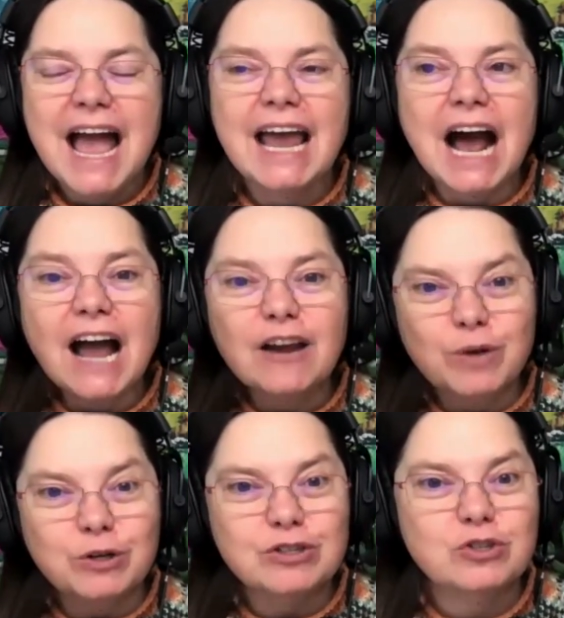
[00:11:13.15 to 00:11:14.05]
And I
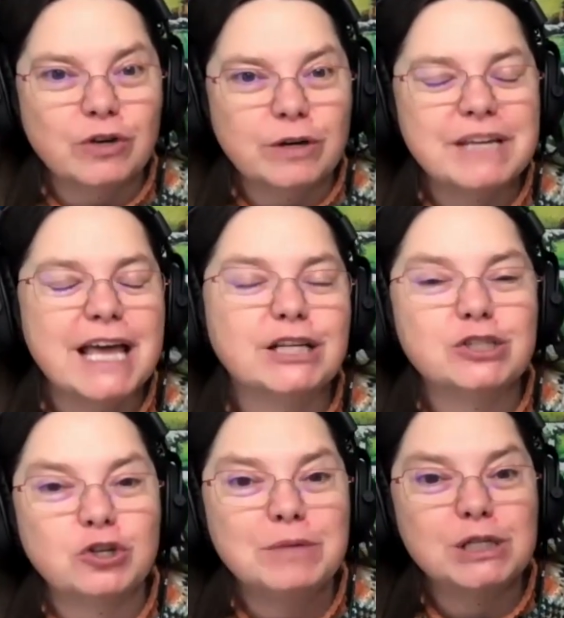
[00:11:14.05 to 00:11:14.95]
wrote a script and it
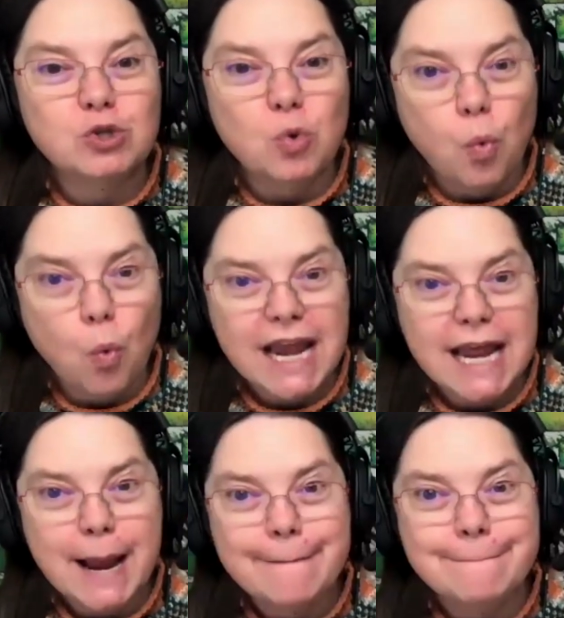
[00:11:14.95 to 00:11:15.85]
took me
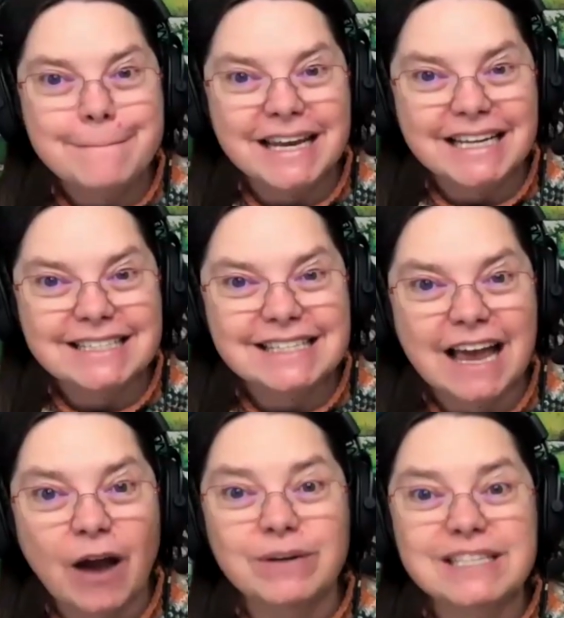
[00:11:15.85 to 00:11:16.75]
20 minutes.
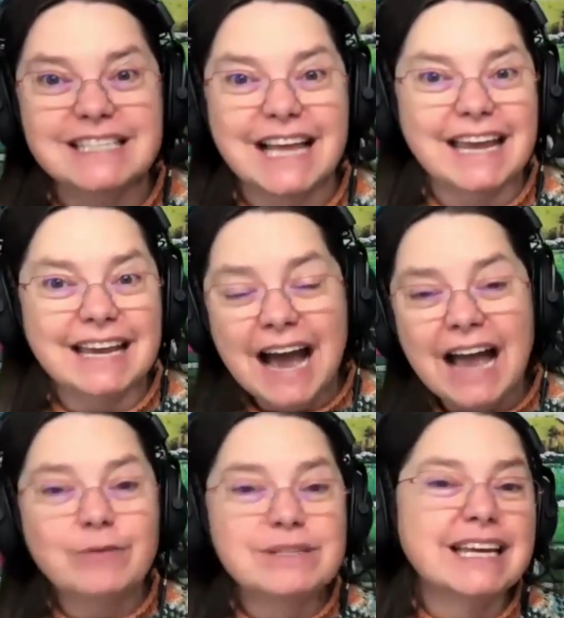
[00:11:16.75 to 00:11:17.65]
I was like,
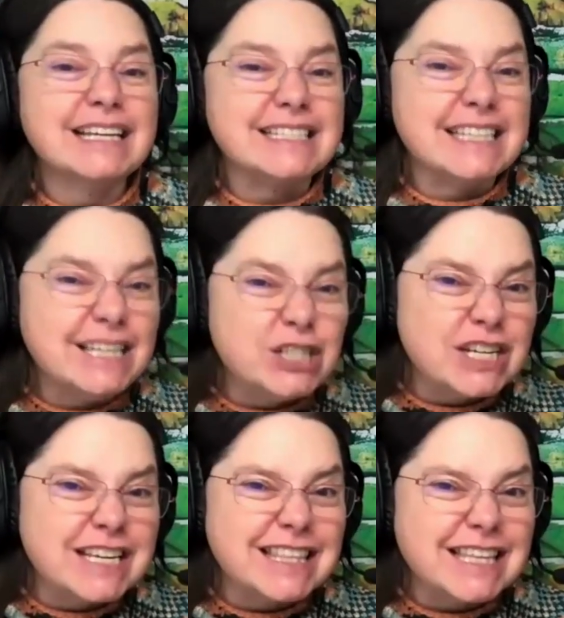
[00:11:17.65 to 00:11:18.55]
it was like a
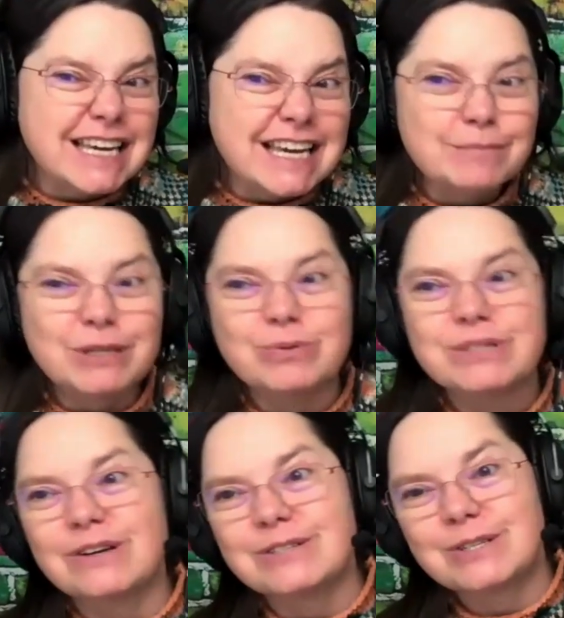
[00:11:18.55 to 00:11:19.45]
teaching thing, but it
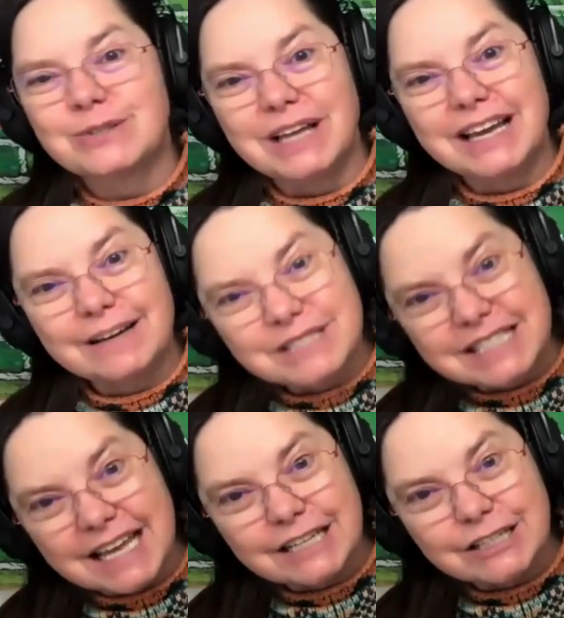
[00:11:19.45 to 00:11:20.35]
was also like I'm
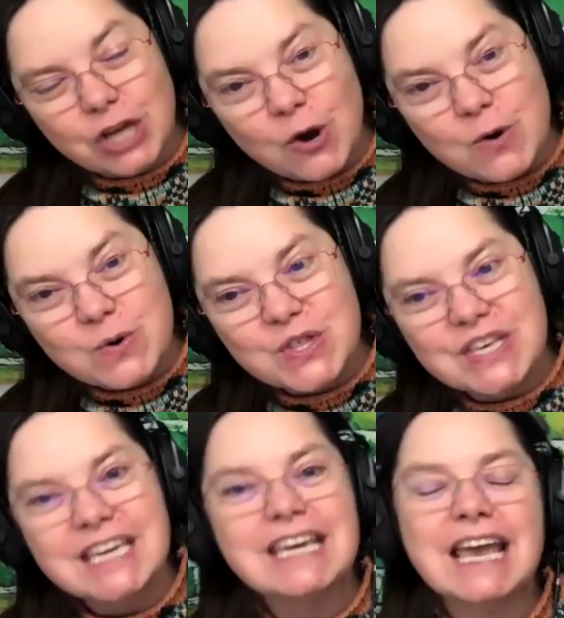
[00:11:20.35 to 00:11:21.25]
setting tone
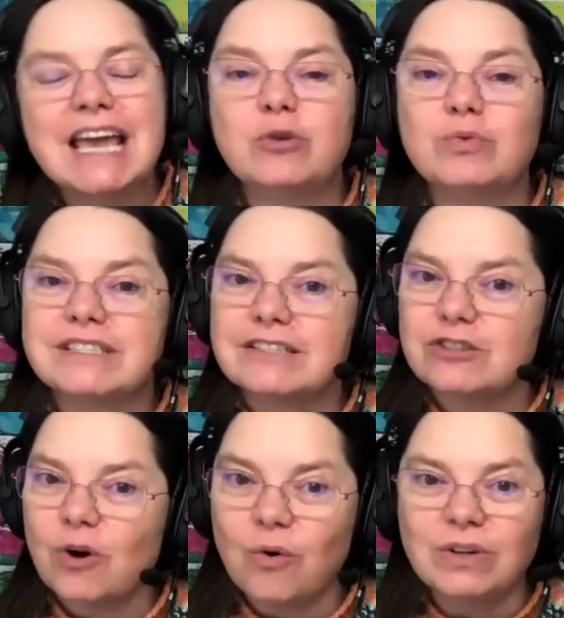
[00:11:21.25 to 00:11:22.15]
thing. And it was a
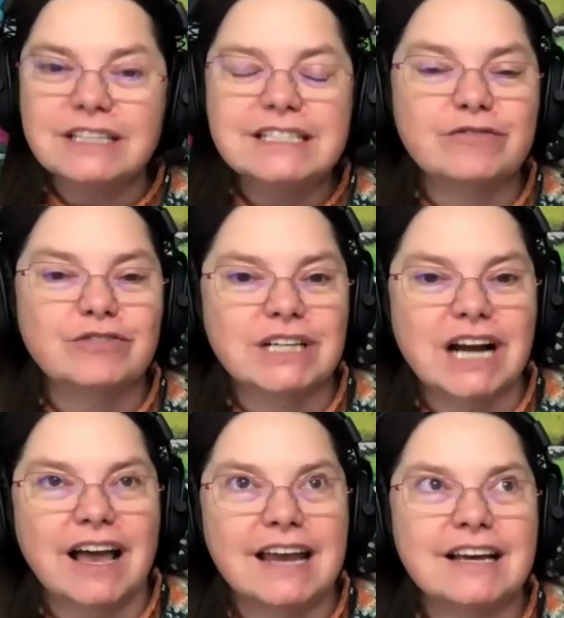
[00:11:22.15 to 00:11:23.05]
totally different
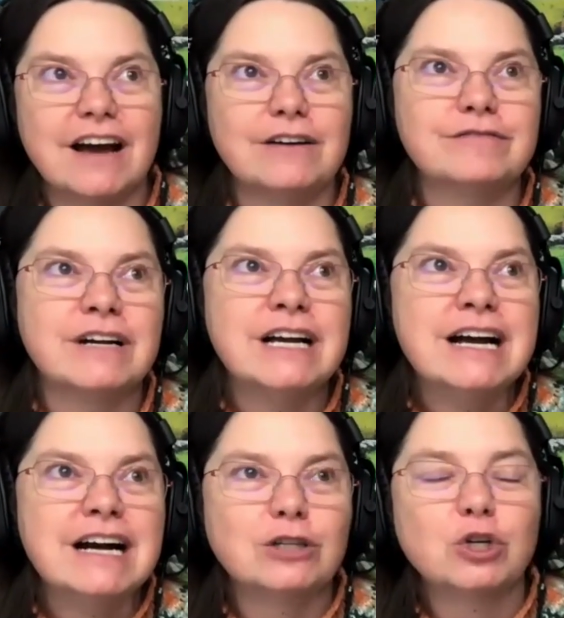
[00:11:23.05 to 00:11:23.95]
kind of
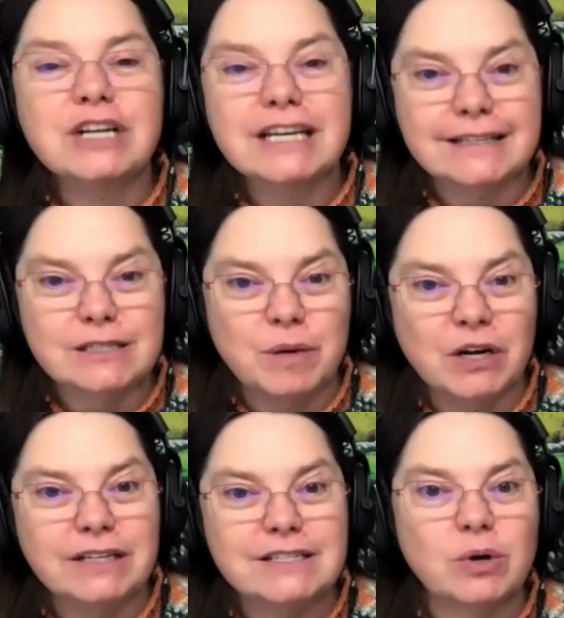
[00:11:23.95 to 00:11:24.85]
learning
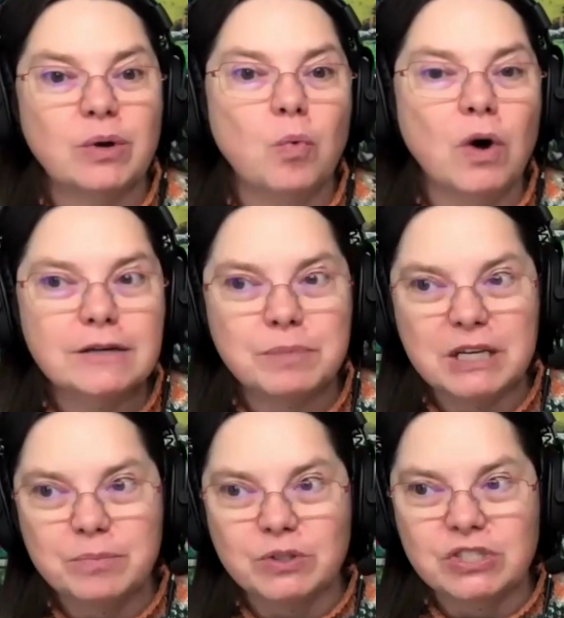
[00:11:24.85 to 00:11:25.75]
experience. So I wanted
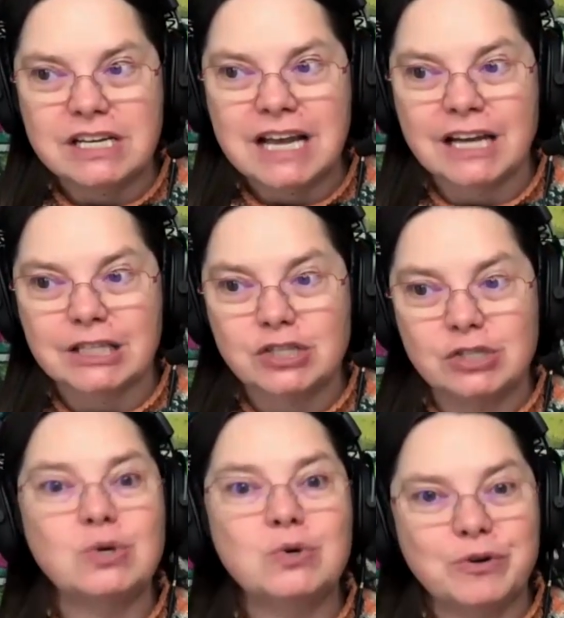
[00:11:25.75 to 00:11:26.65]
people to not
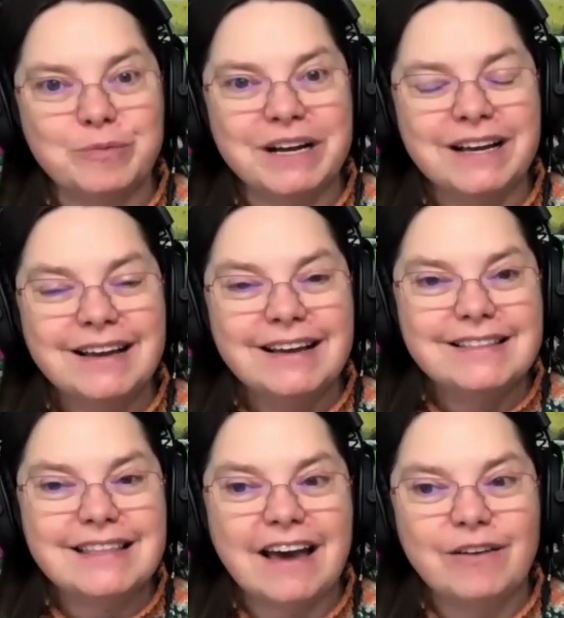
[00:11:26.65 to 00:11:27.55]
assume
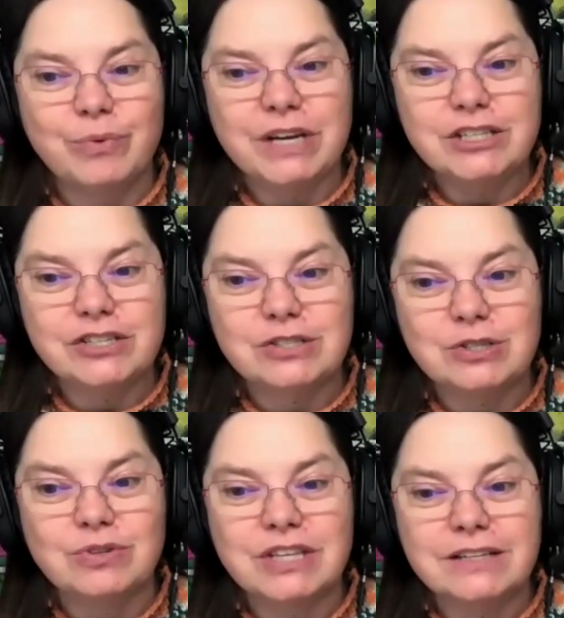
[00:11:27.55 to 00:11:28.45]
that we just
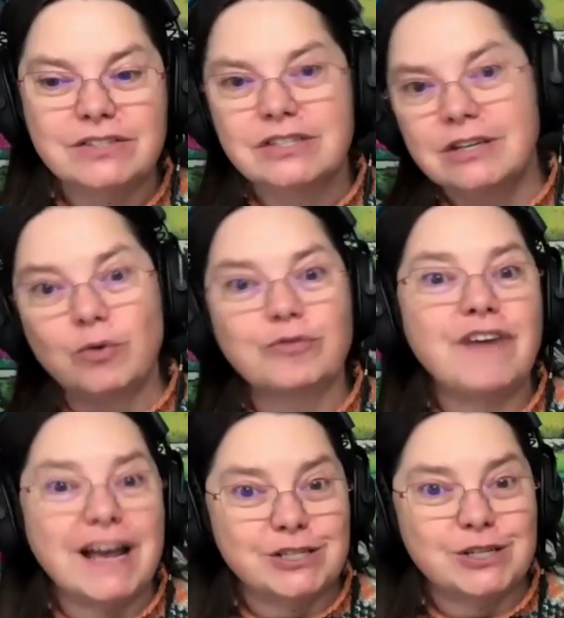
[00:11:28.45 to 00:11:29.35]
do things the old
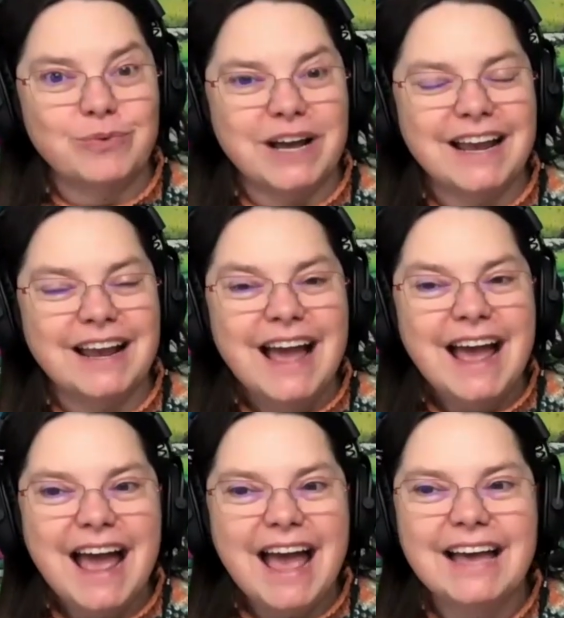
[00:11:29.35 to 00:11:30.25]
fashioned way.
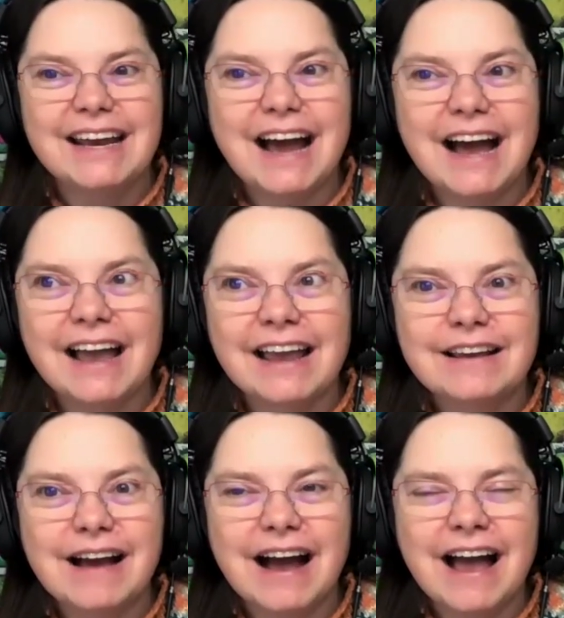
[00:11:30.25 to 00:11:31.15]
And
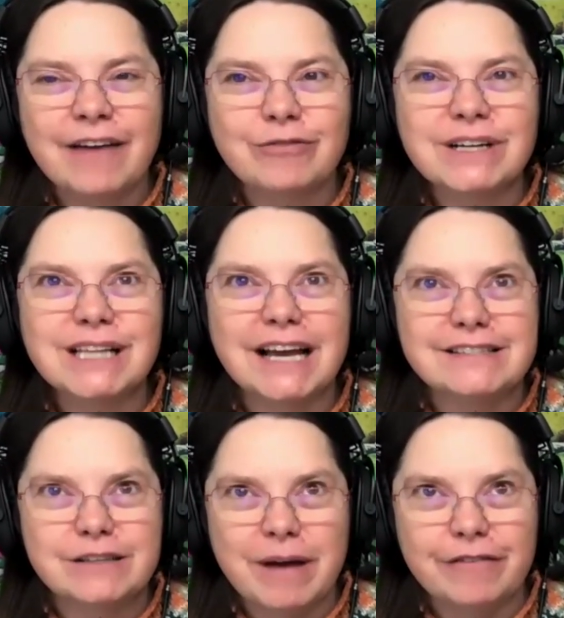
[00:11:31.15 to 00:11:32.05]
I
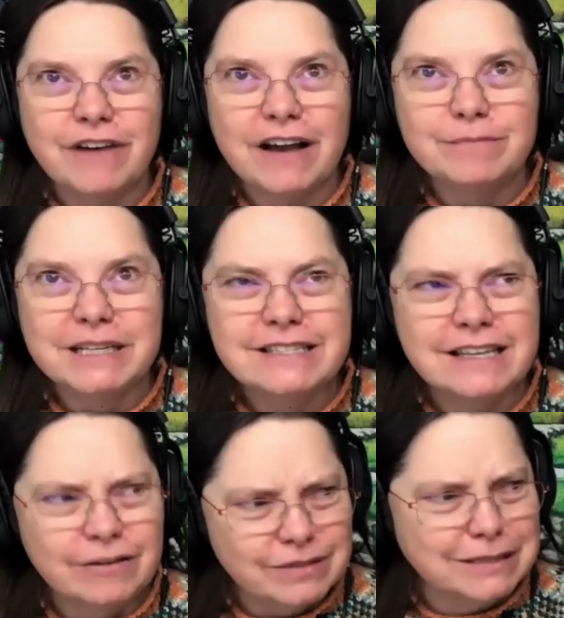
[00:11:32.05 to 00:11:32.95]
realized about 5 minutes
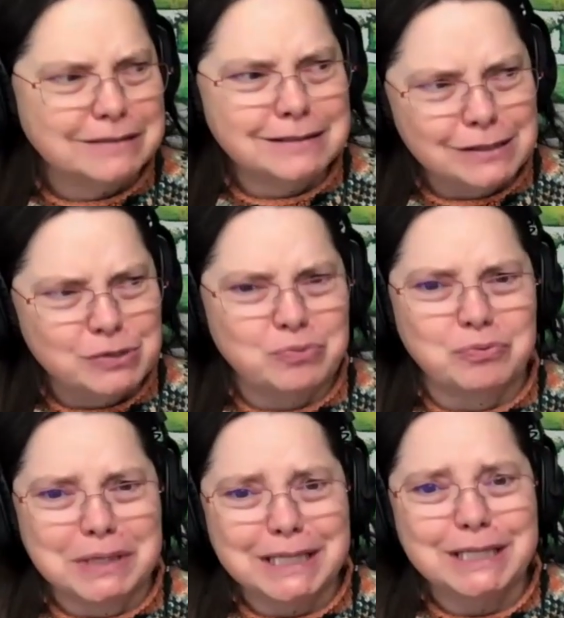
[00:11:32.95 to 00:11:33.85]
in, I was like, "This is
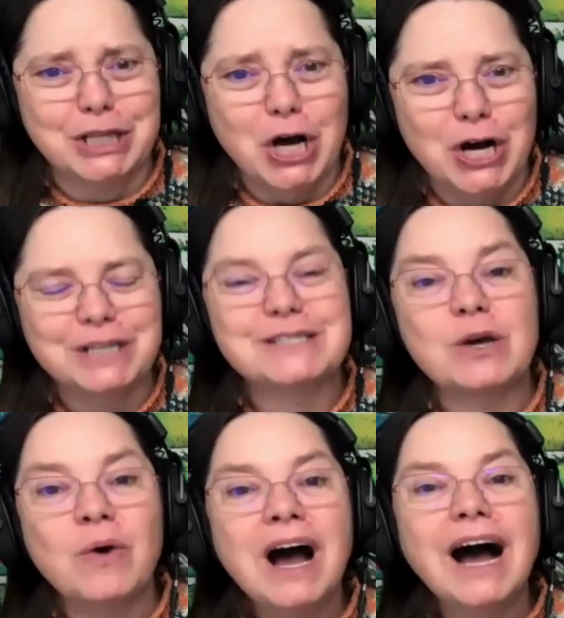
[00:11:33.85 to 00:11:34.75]
really long."
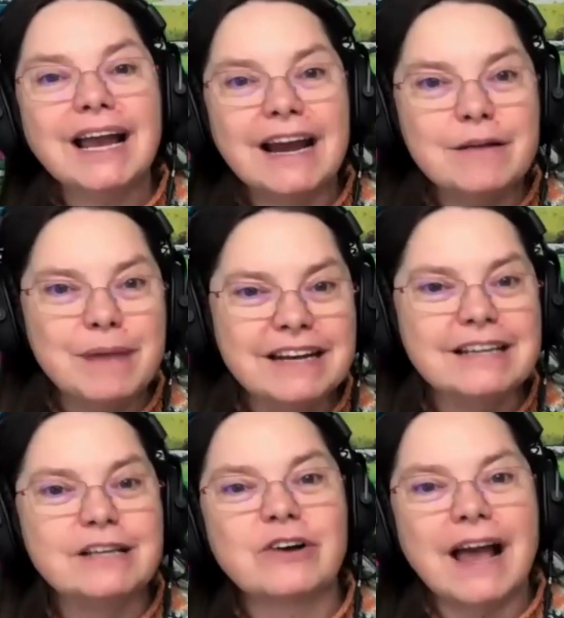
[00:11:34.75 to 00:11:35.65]
So I kinda made it
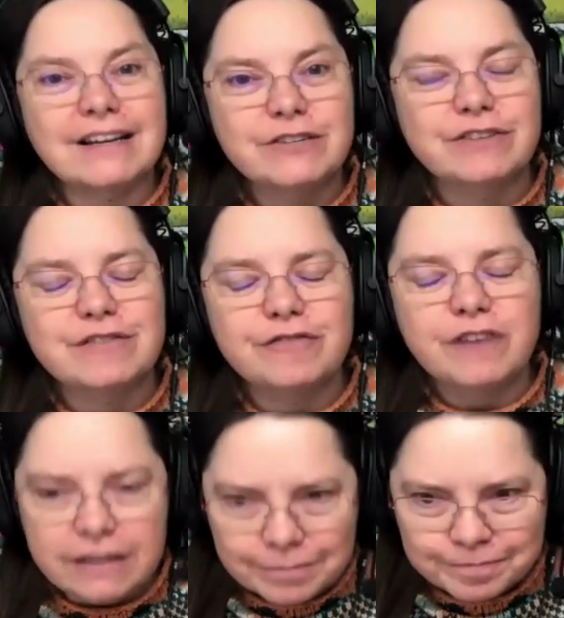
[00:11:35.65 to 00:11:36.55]
interactive and
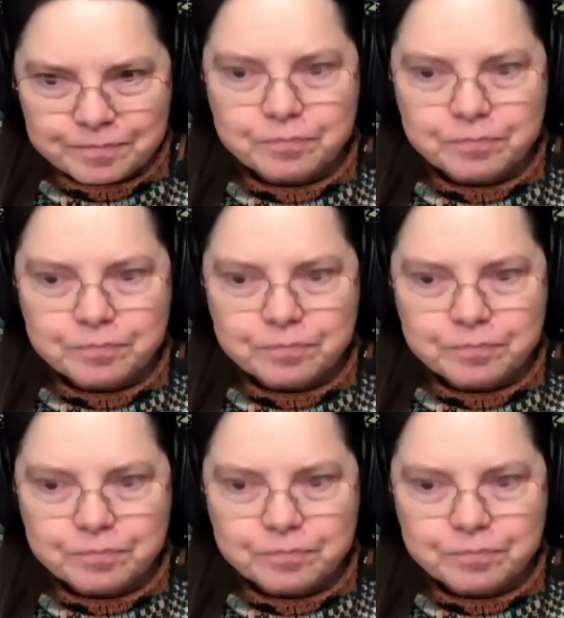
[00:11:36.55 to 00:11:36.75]
fun.